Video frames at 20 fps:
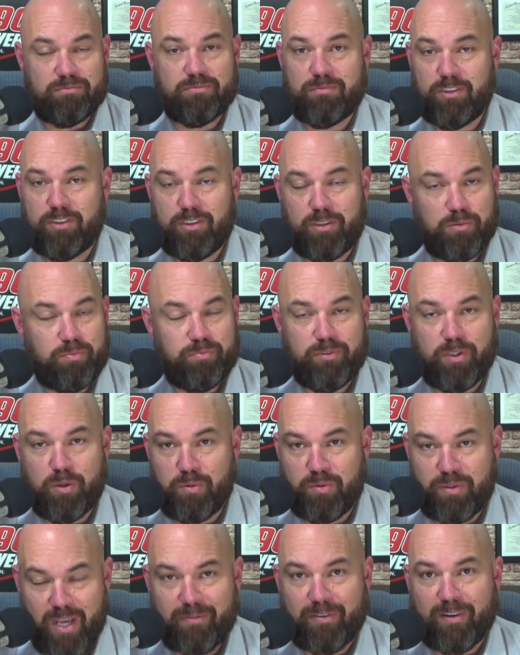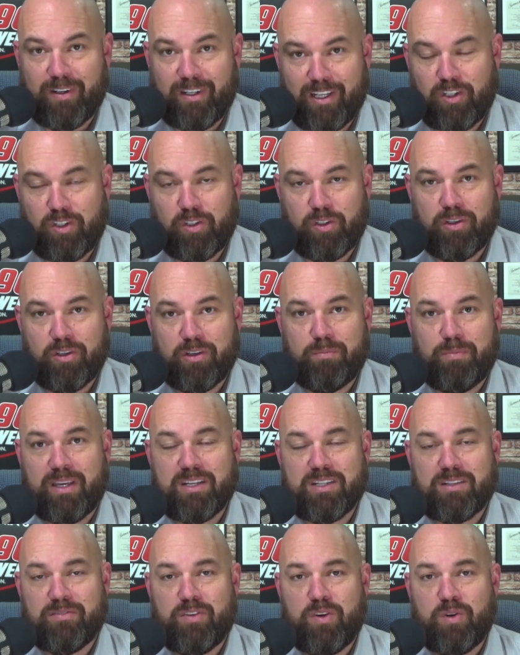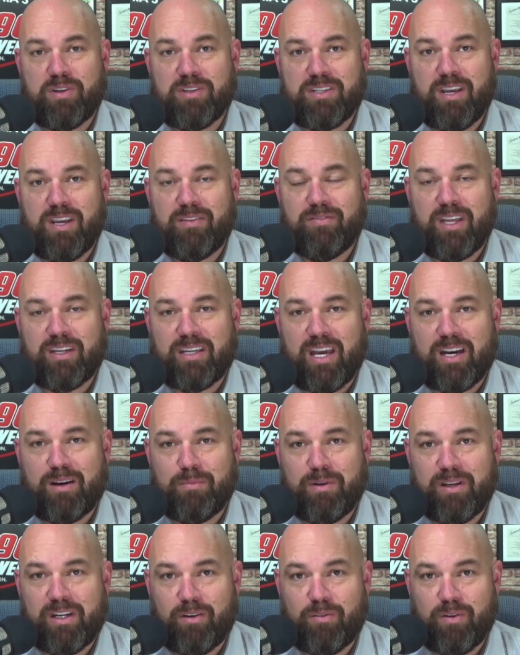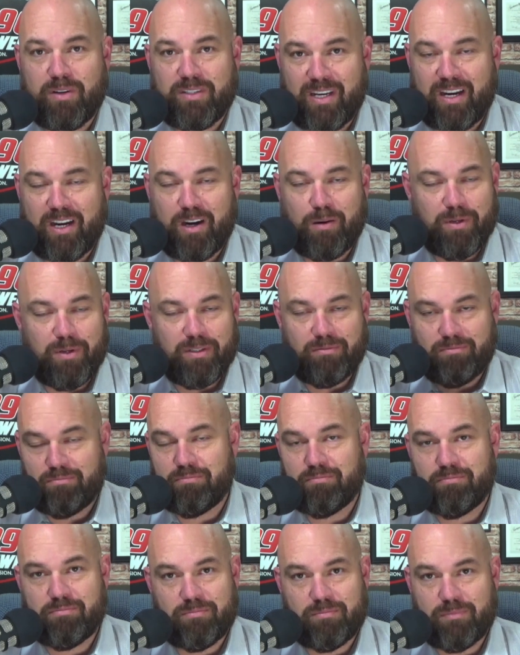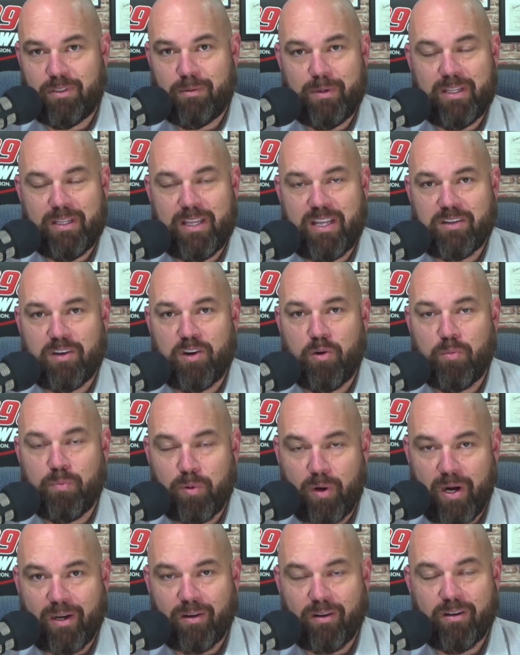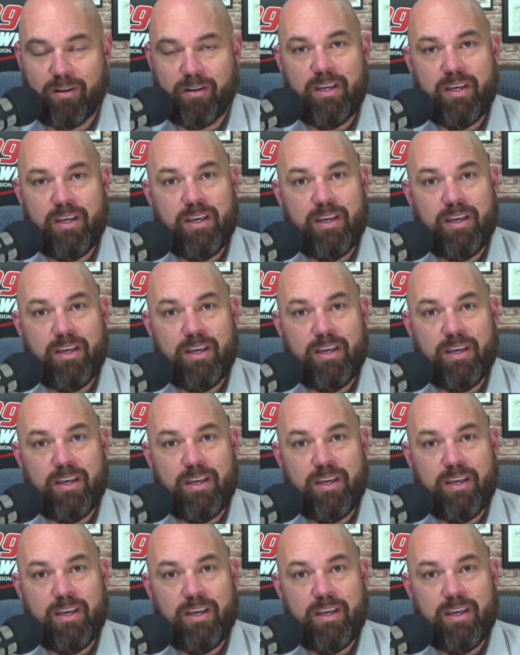you you definitely should because if you can save that kind of money in retirement, I mean that's a no-brainer.